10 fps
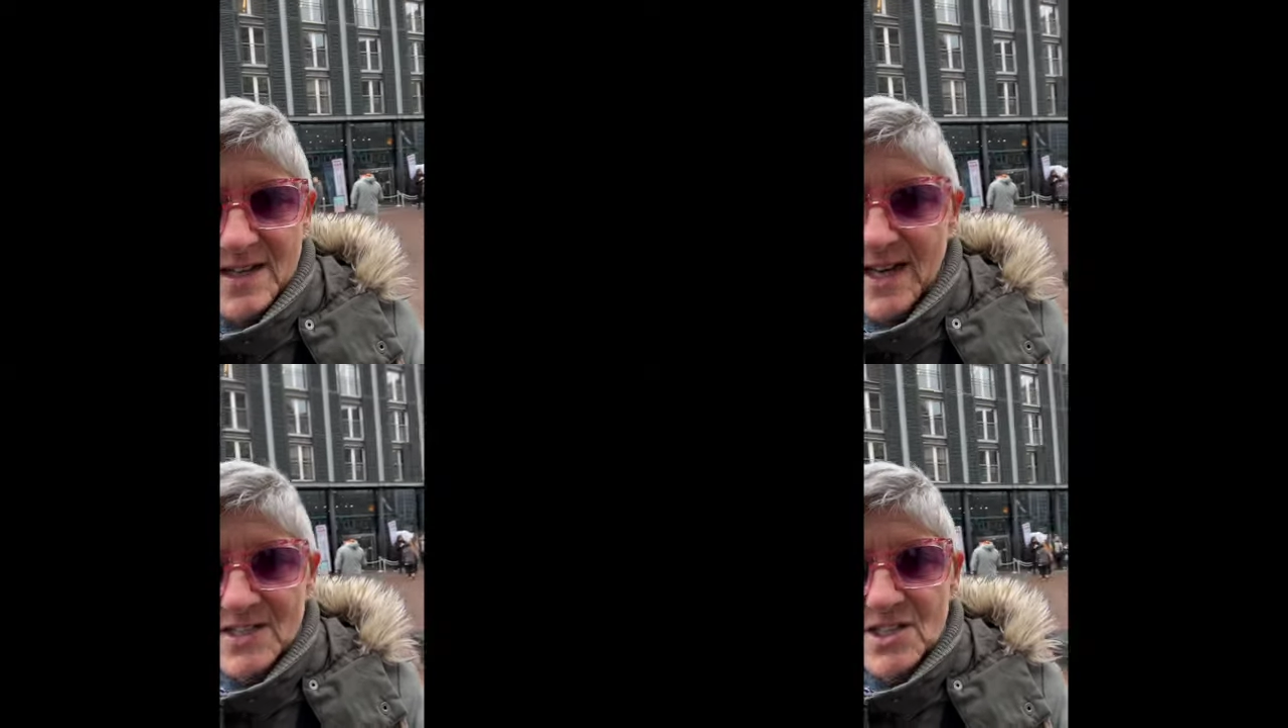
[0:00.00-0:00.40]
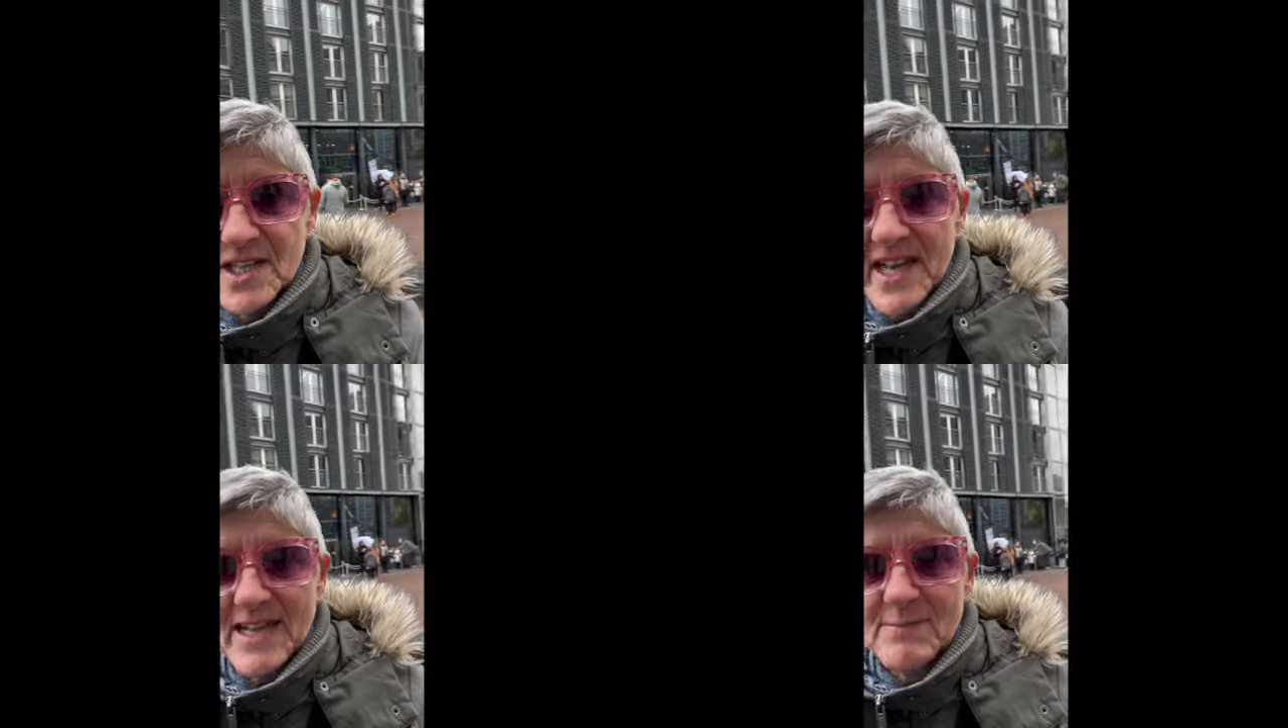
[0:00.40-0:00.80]
actually
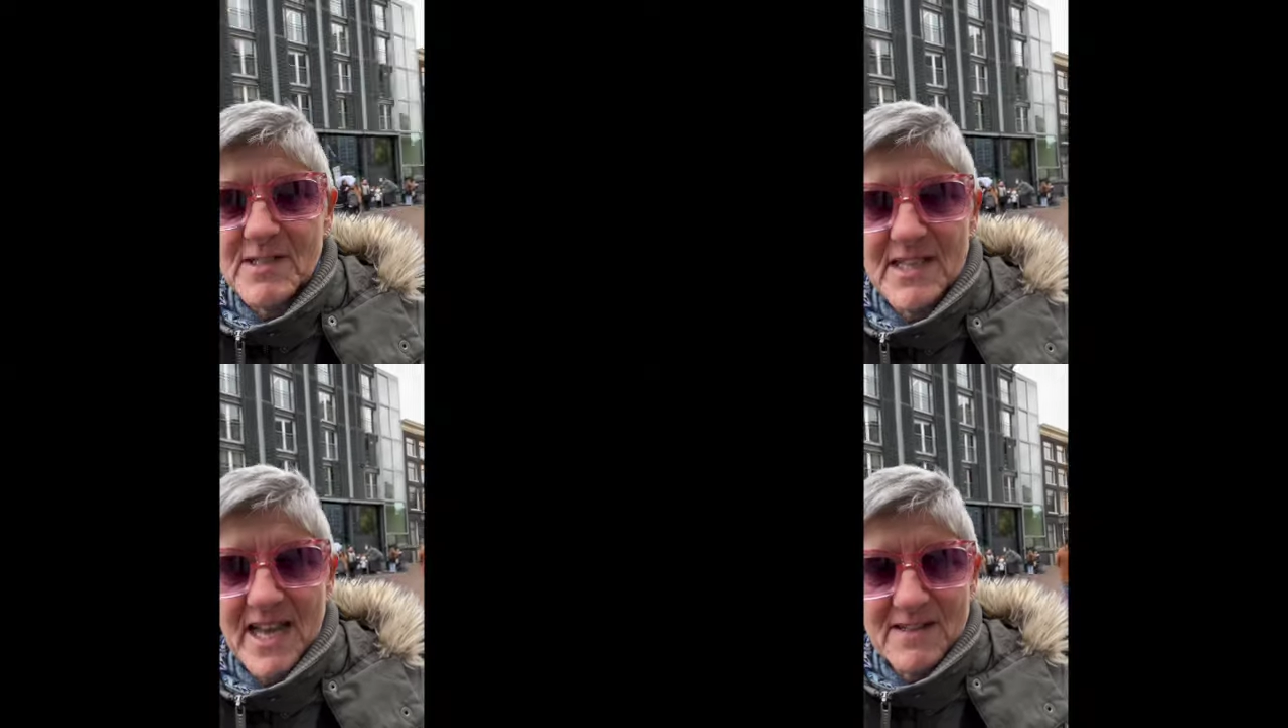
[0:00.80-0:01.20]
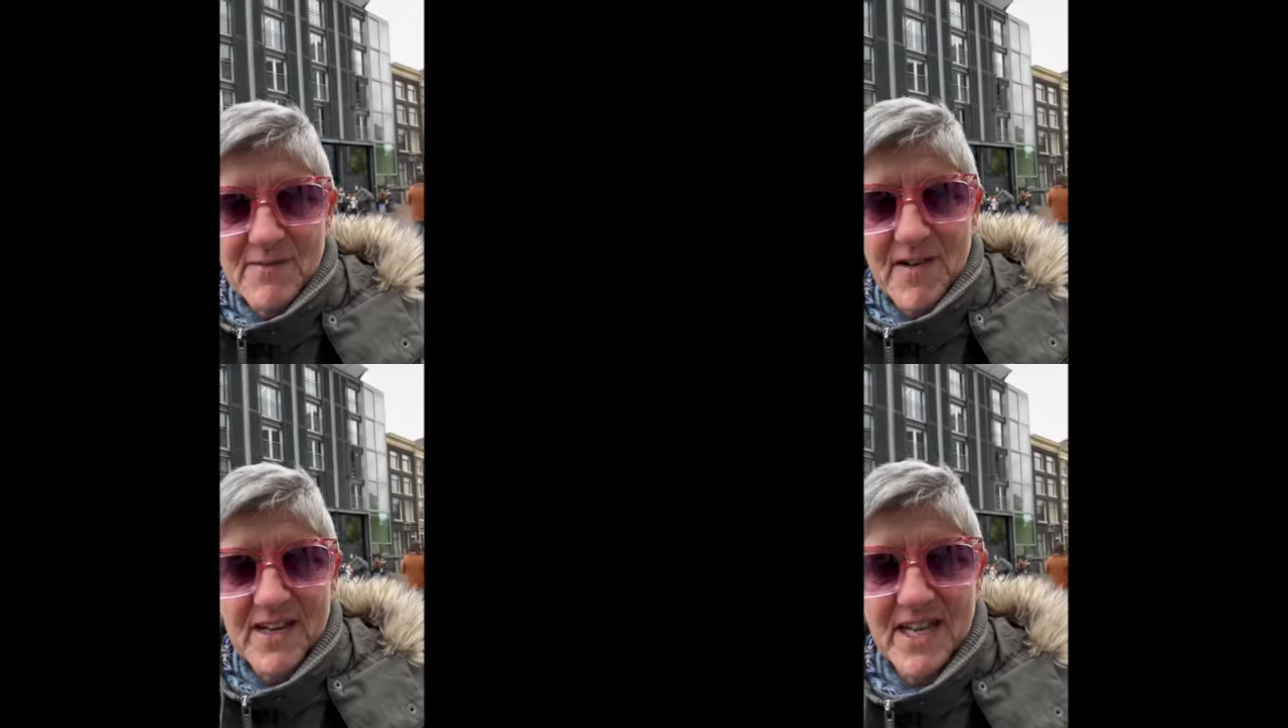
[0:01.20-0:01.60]
came to the Anne
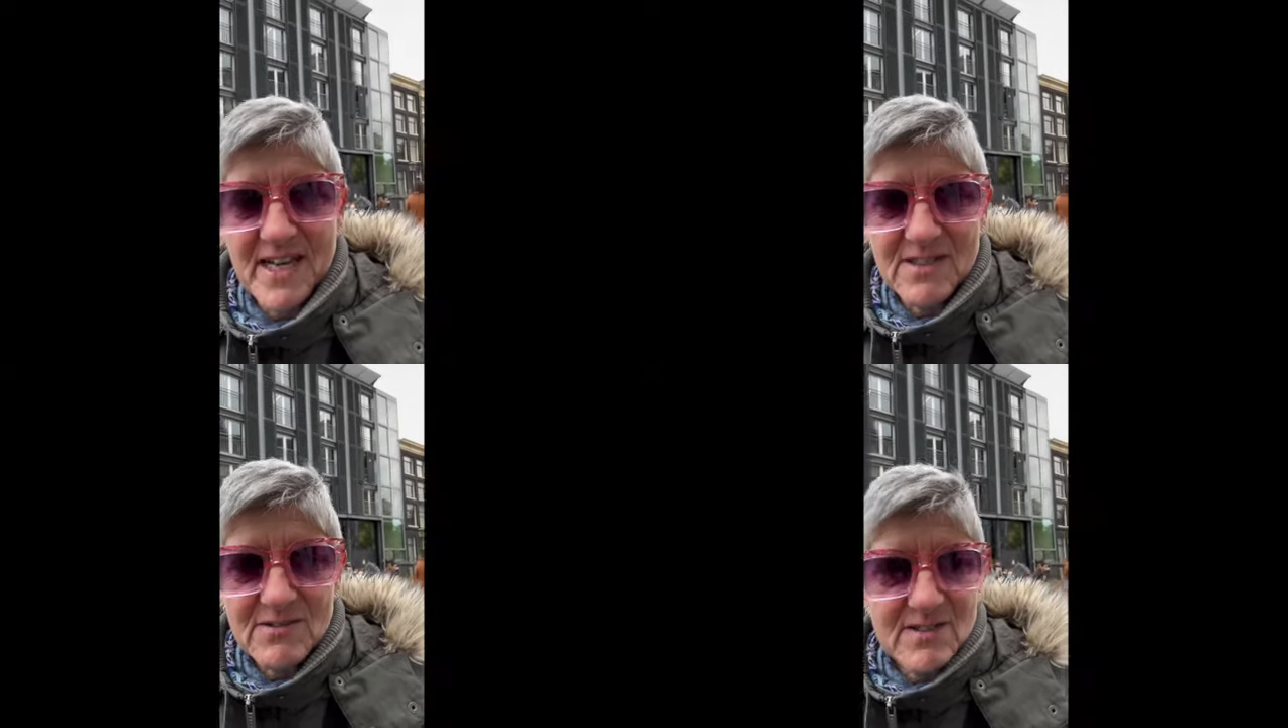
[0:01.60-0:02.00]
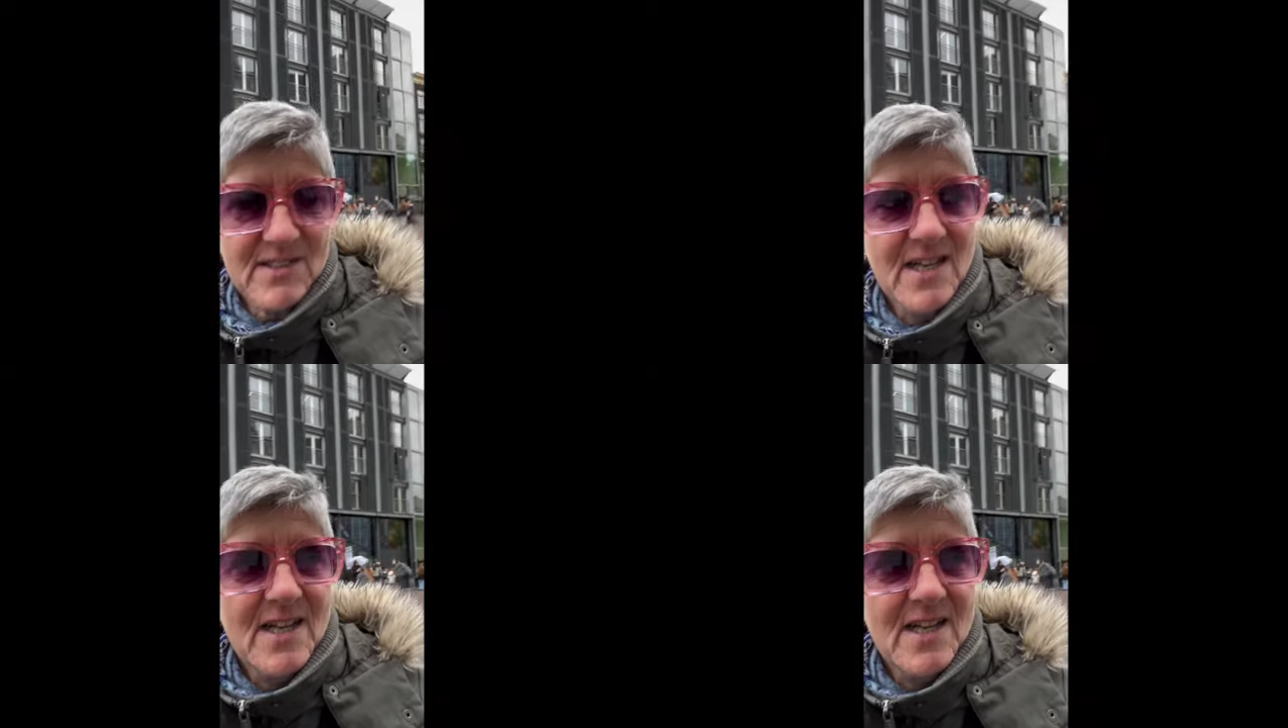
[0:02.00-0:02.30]
Frank House,